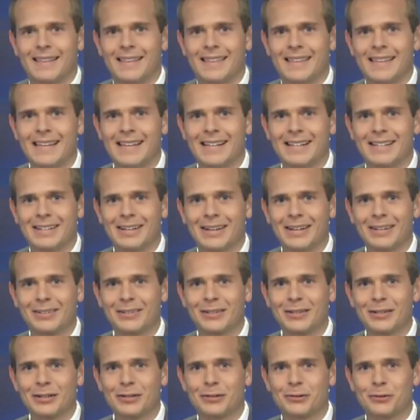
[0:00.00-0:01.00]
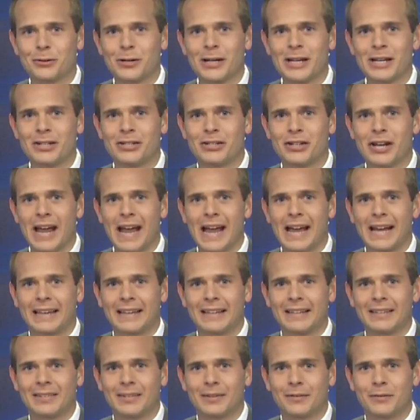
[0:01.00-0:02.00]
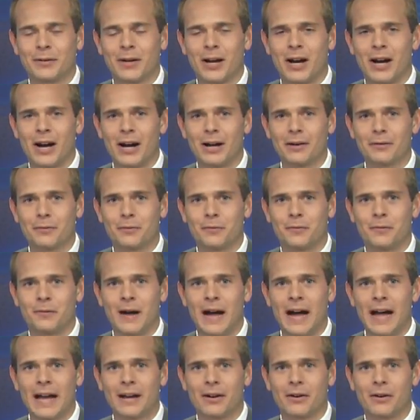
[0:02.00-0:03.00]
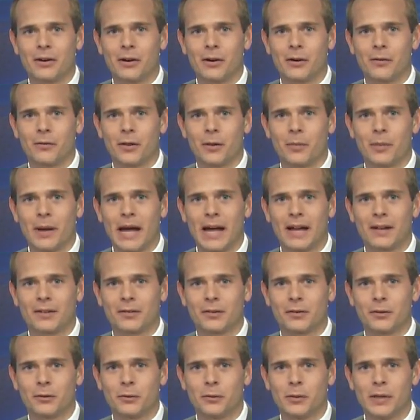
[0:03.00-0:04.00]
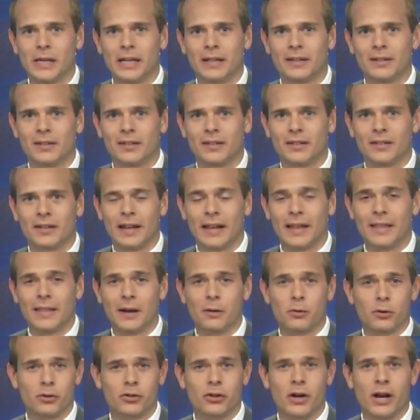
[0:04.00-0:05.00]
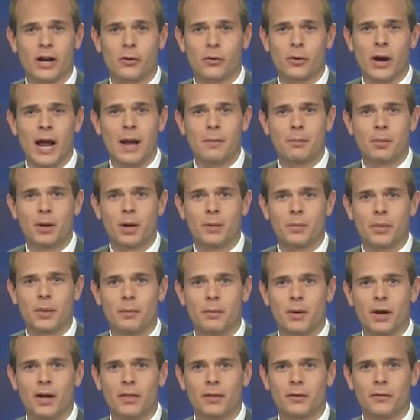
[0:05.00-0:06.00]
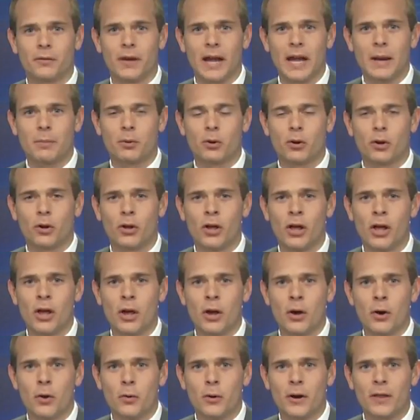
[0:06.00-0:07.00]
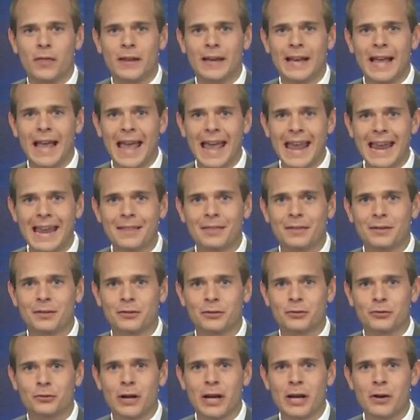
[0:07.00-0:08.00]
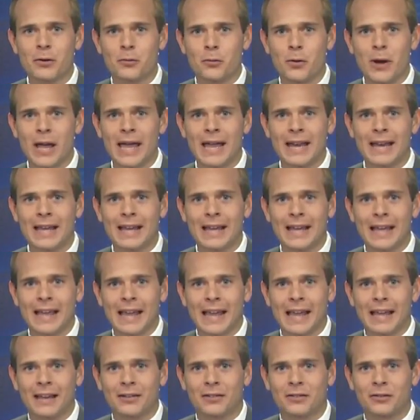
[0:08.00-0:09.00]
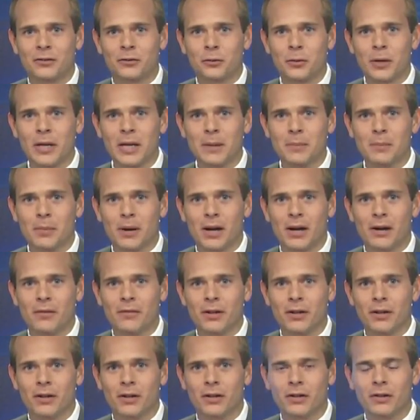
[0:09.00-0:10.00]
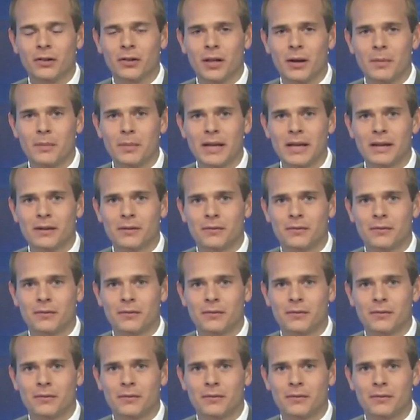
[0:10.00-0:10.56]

The Augusta Green Jackets have caught fire over the past two weeks, and today they were trying to wrap up the month of April with an eighth straight win and sweep of the Columbia